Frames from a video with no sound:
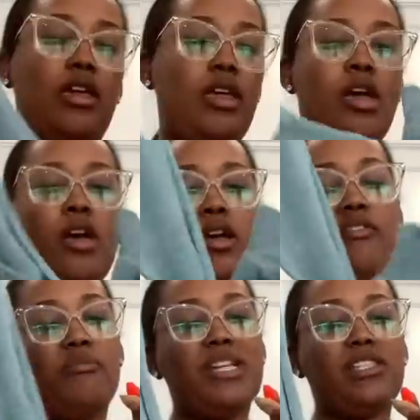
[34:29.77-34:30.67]
and
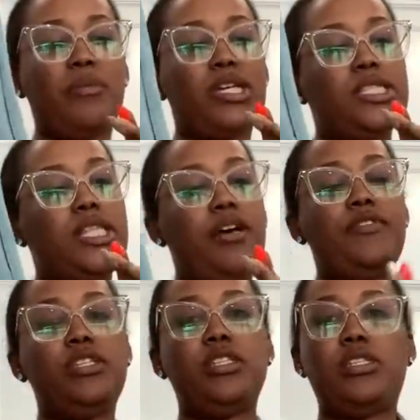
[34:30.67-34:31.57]
cover my stomach and stuff.
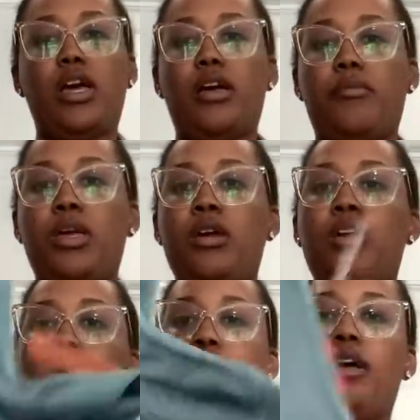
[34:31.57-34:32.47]
This is um,
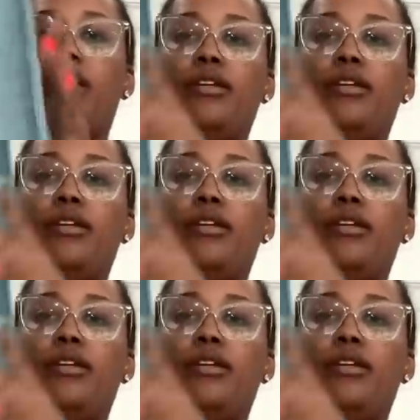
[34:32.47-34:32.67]
a